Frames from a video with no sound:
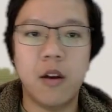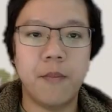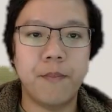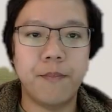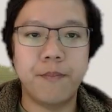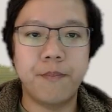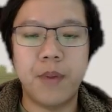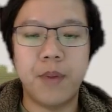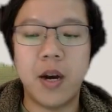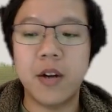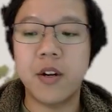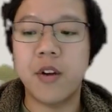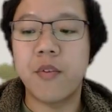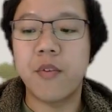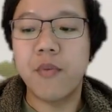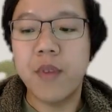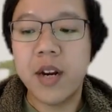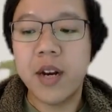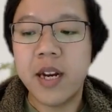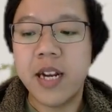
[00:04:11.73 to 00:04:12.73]
Partner
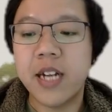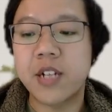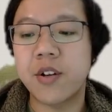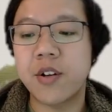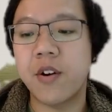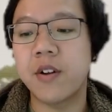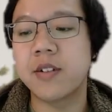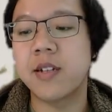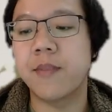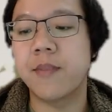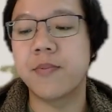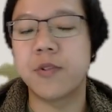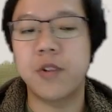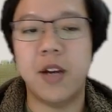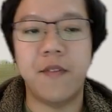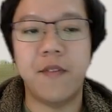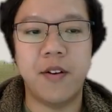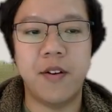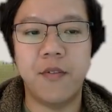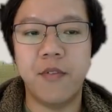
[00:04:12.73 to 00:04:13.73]
really turns up to
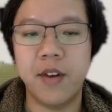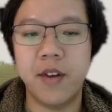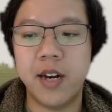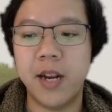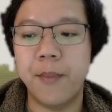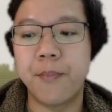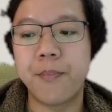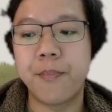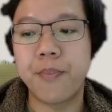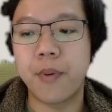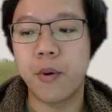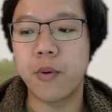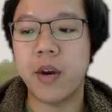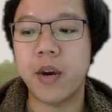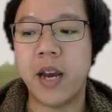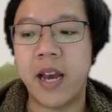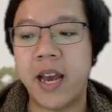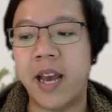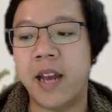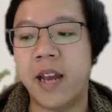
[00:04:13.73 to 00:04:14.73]
have a really broke
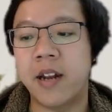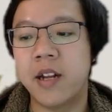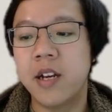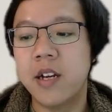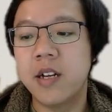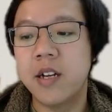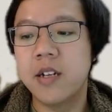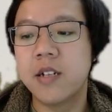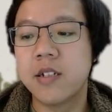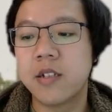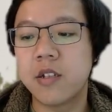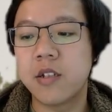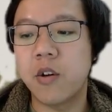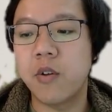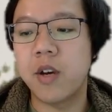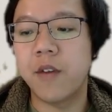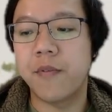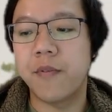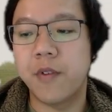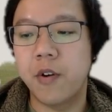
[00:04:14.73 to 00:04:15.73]
hand. So
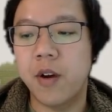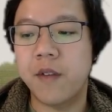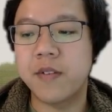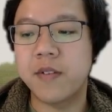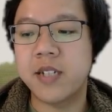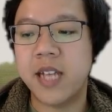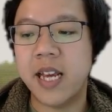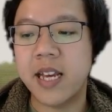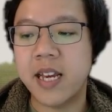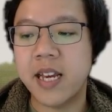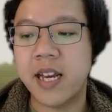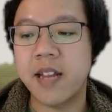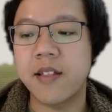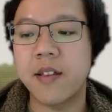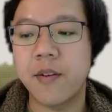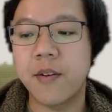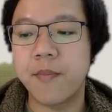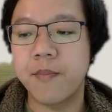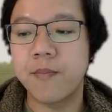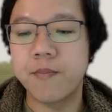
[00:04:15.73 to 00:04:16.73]
if you have taken
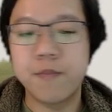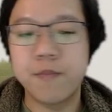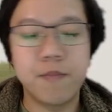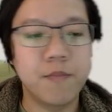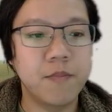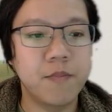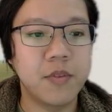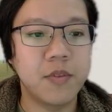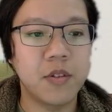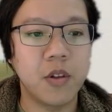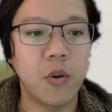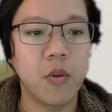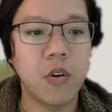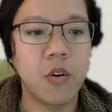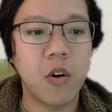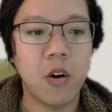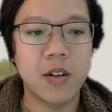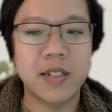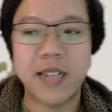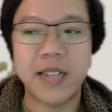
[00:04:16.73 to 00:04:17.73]
the
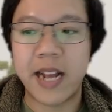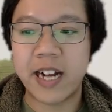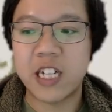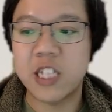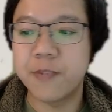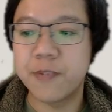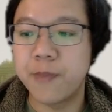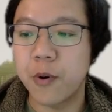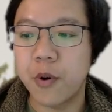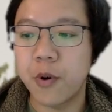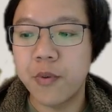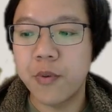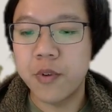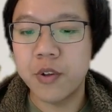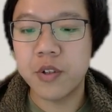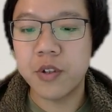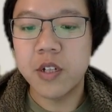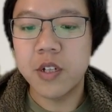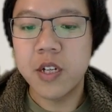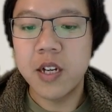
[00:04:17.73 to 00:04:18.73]
so-called textbook
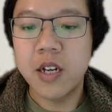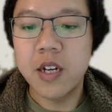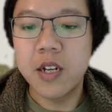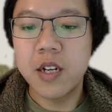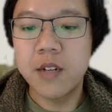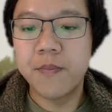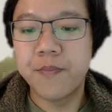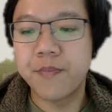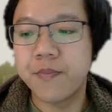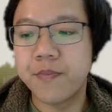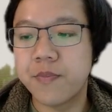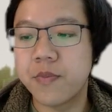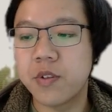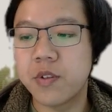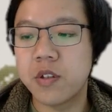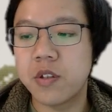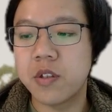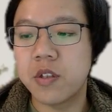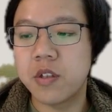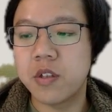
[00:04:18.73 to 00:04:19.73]
route
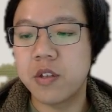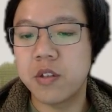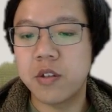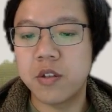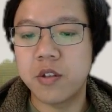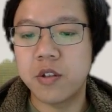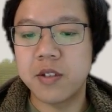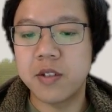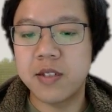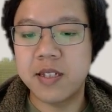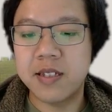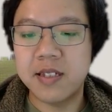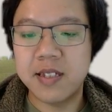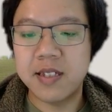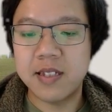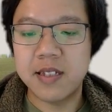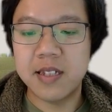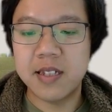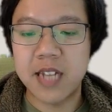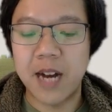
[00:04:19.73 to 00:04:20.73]
to
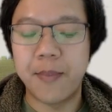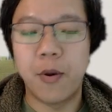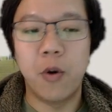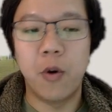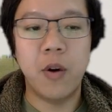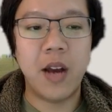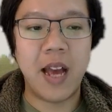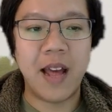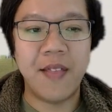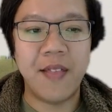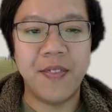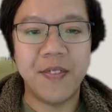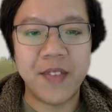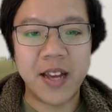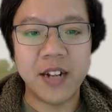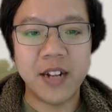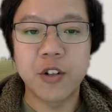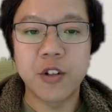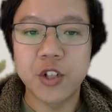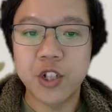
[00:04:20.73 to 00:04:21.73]
double and
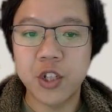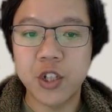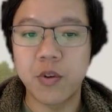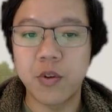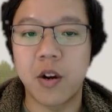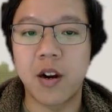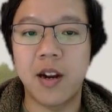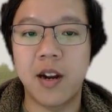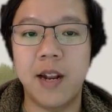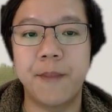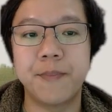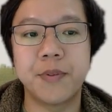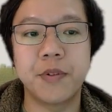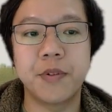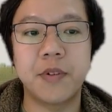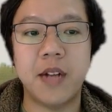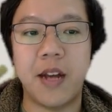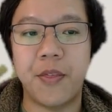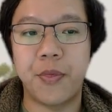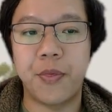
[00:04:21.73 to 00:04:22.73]
then to show your club
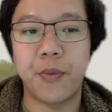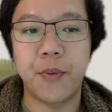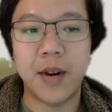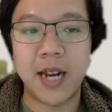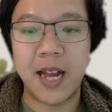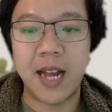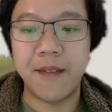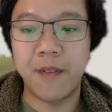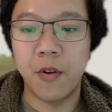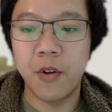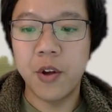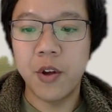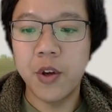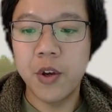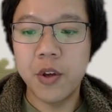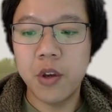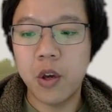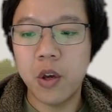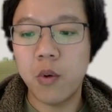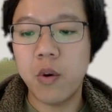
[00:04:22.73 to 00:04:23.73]
suit at 3 level,
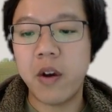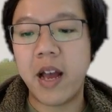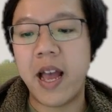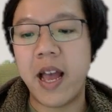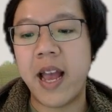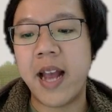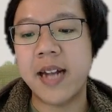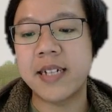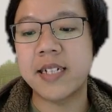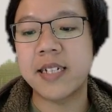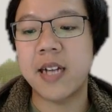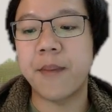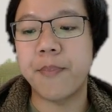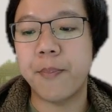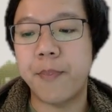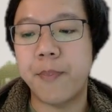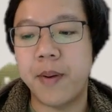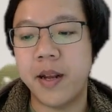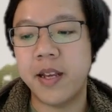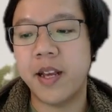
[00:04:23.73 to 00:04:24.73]
you will end
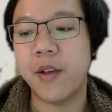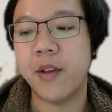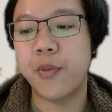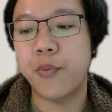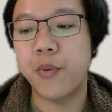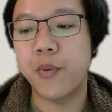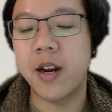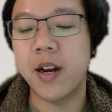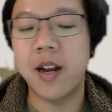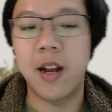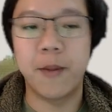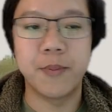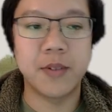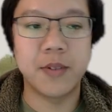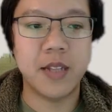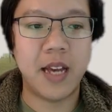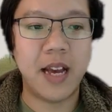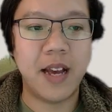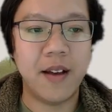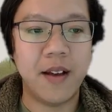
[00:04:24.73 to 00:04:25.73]
up playing 3
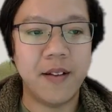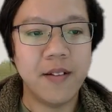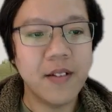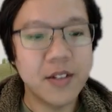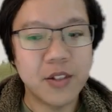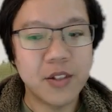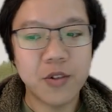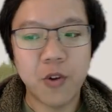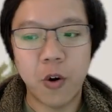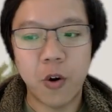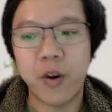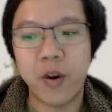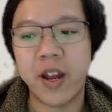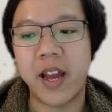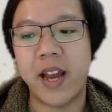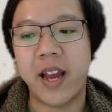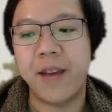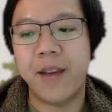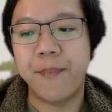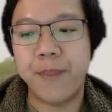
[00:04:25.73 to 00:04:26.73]
clubs, scoring
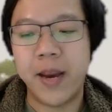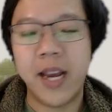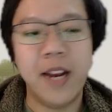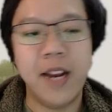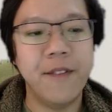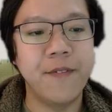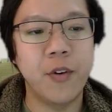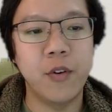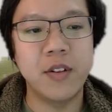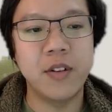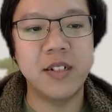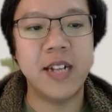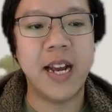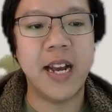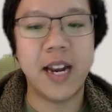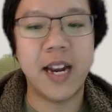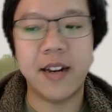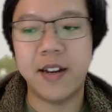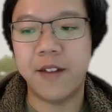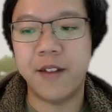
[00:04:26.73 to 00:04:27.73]
a painful
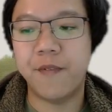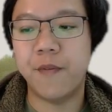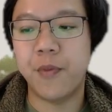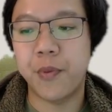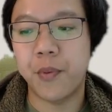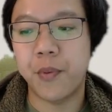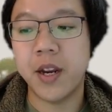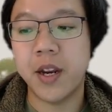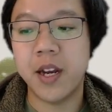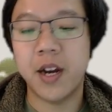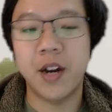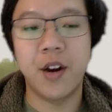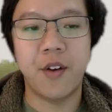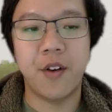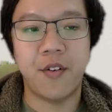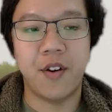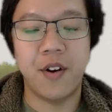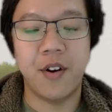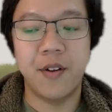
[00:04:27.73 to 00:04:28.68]
negative 300.